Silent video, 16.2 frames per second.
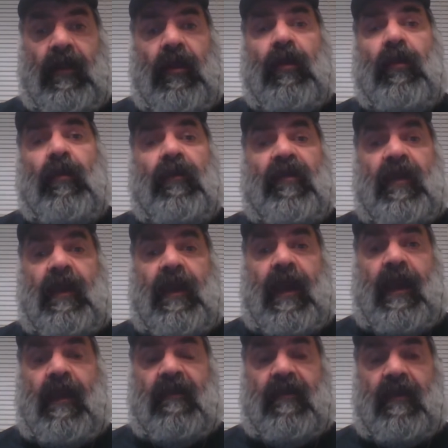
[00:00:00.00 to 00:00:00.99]
the news
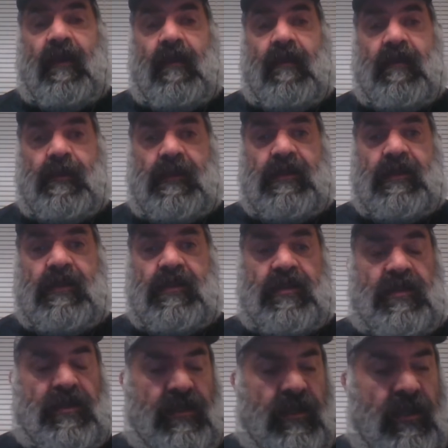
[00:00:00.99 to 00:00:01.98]
today as, as much
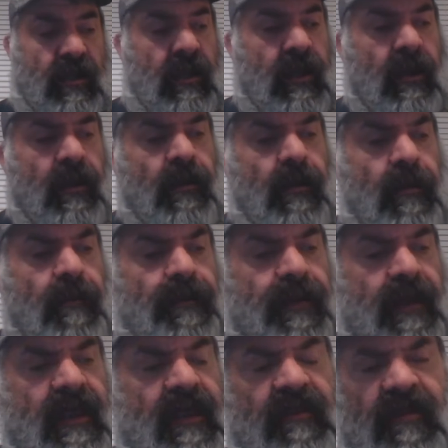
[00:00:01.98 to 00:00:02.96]
as it should
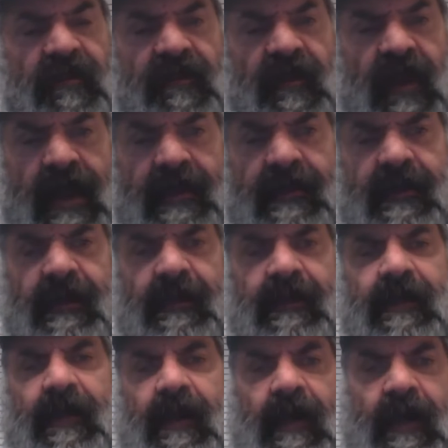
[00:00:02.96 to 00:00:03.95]
is the fact
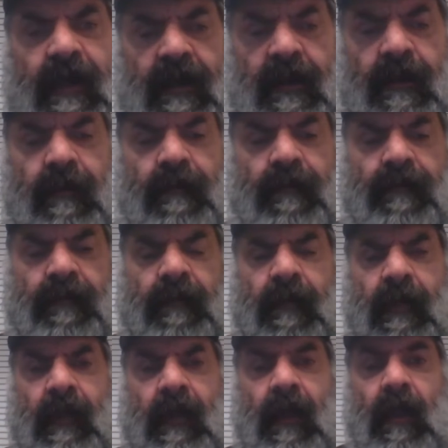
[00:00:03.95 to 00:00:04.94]
that uh,
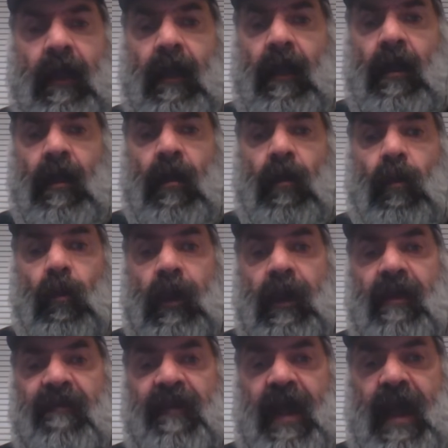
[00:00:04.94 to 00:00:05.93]

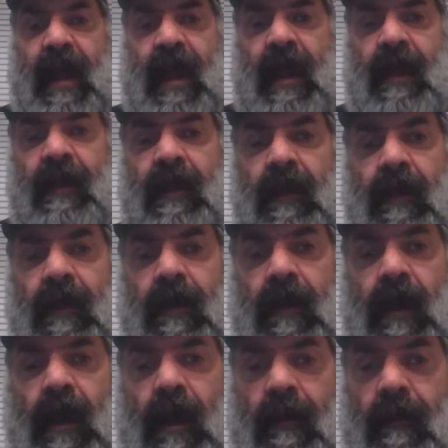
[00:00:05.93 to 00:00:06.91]
we have had
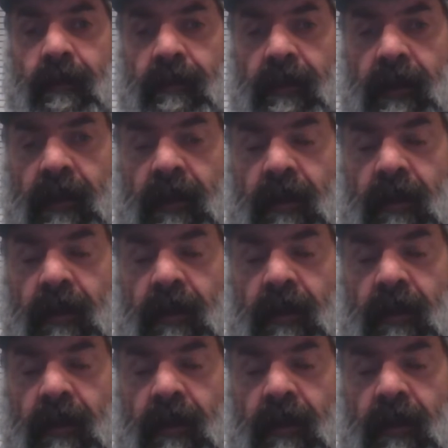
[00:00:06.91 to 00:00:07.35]
um,